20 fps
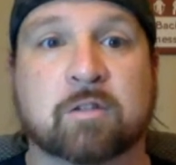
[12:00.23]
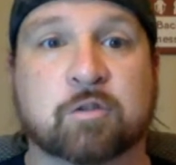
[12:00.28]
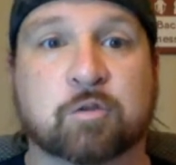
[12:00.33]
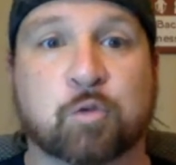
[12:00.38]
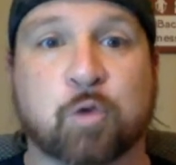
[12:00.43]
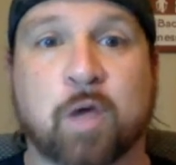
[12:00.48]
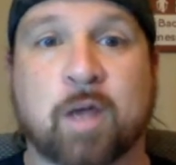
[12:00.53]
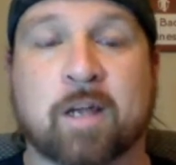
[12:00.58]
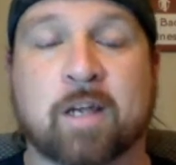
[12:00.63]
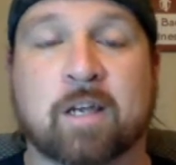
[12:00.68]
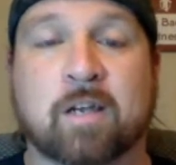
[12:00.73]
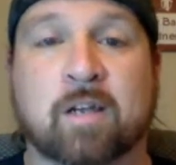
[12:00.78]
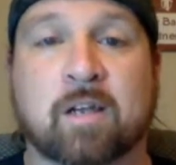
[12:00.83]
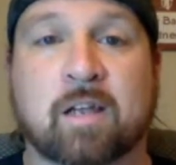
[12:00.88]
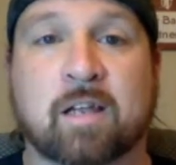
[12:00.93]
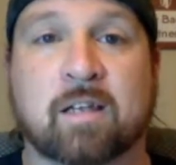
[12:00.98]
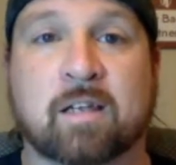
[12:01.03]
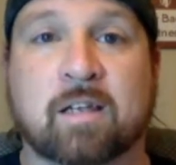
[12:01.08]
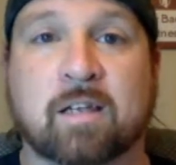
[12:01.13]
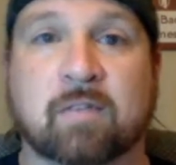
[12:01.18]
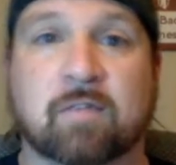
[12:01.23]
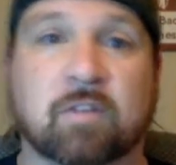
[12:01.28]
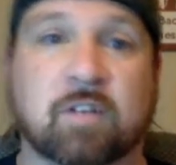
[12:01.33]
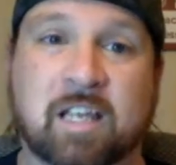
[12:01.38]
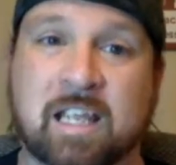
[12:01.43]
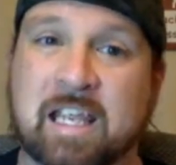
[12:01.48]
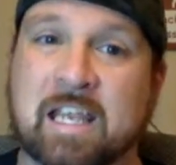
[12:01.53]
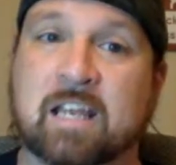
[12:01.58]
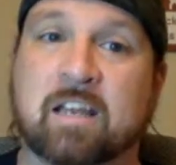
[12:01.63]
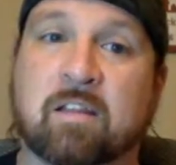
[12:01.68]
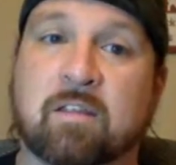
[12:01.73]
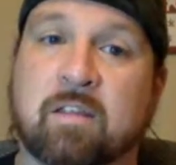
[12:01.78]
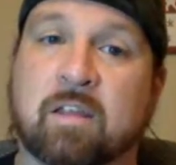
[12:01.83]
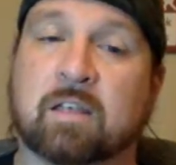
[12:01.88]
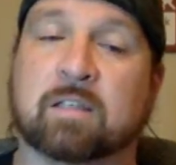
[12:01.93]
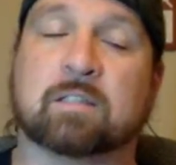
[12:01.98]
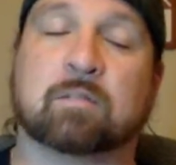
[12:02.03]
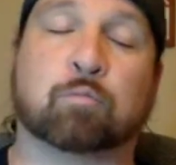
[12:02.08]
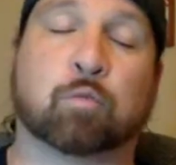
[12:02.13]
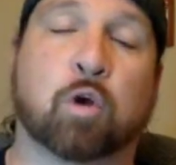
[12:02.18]
sweat and different heat and
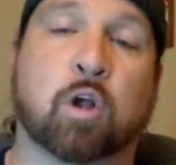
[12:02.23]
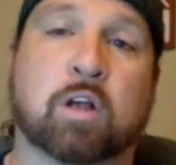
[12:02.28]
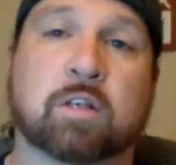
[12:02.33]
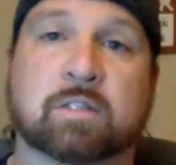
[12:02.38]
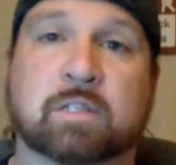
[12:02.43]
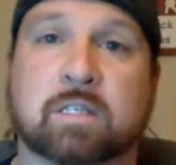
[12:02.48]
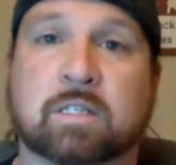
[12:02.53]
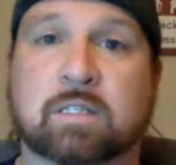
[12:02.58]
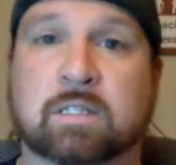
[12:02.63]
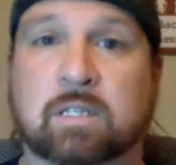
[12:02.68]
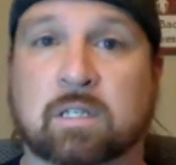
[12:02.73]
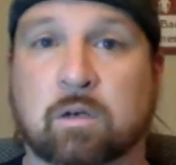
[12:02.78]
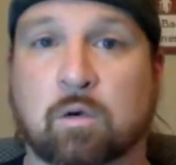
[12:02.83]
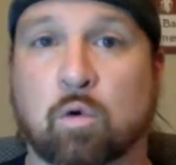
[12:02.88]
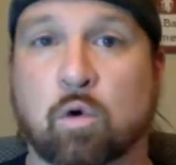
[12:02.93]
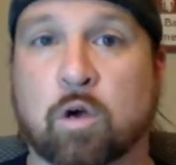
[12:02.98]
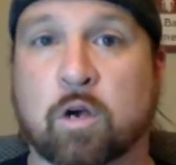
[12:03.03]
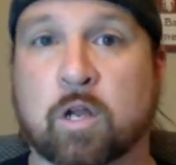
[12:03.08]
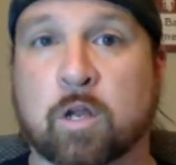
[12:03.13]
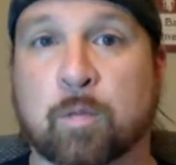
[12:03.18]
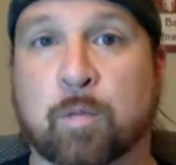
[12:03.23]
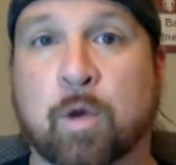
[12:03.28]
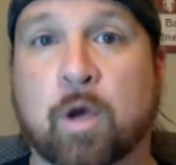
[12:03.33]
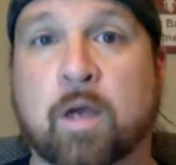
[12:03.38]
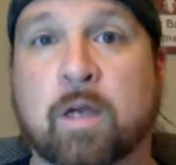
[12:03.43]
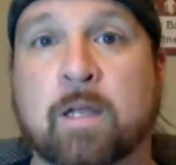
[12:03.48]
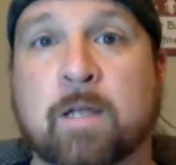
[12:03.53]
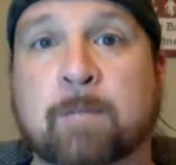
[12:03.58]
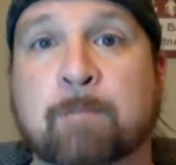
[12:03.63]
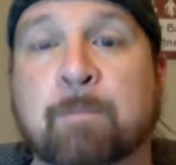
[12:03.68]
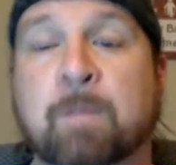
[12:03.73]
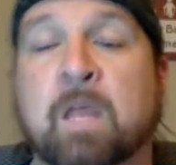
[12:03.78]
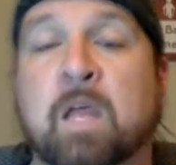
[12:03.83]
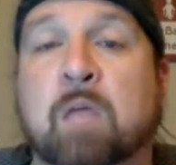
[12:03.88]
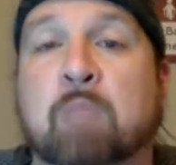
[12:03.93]
things and processes that go on in the body.